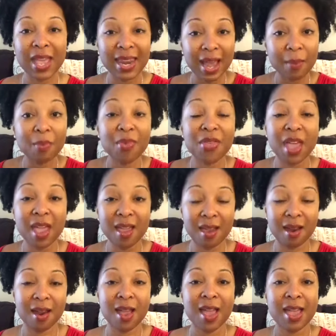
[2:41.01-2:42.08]
And I'm
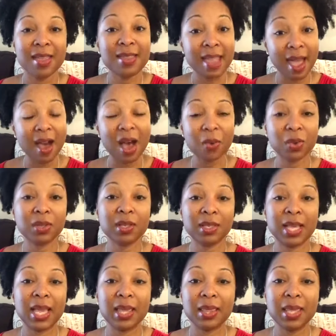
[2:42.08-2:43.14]
there. Now, I will
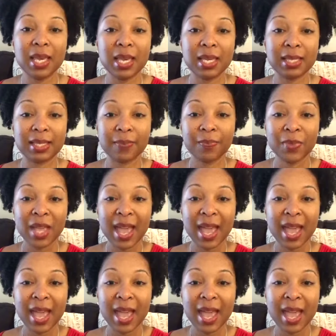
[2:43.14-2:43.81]
say this.